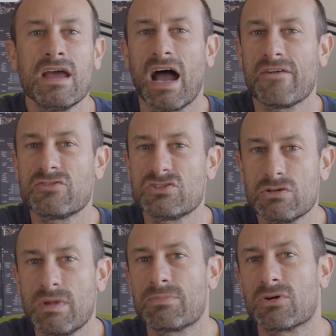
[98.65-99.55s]
I have
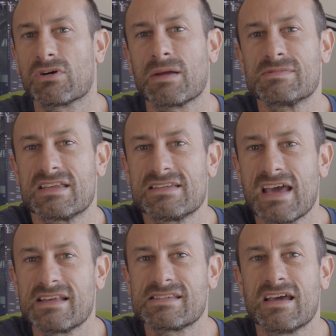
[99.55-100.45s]
two main programs to
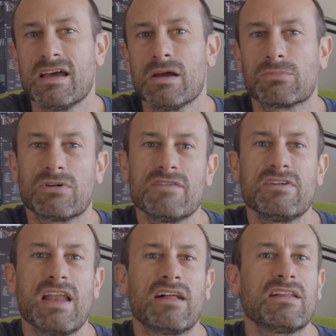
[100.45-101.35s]
test,
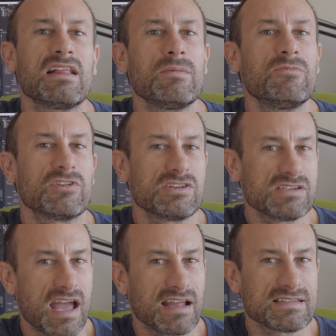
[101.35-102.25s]
Private LLM for
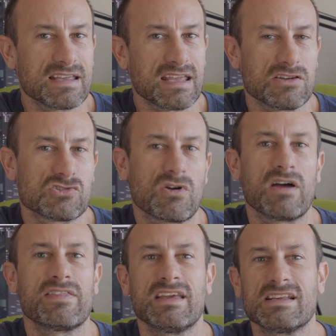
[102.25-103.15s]
chat and Draw
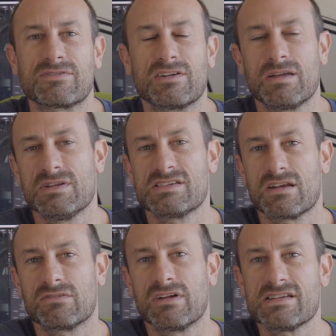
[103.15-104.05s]
Things for image
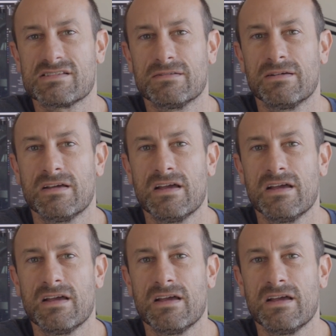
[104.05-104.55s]
generation.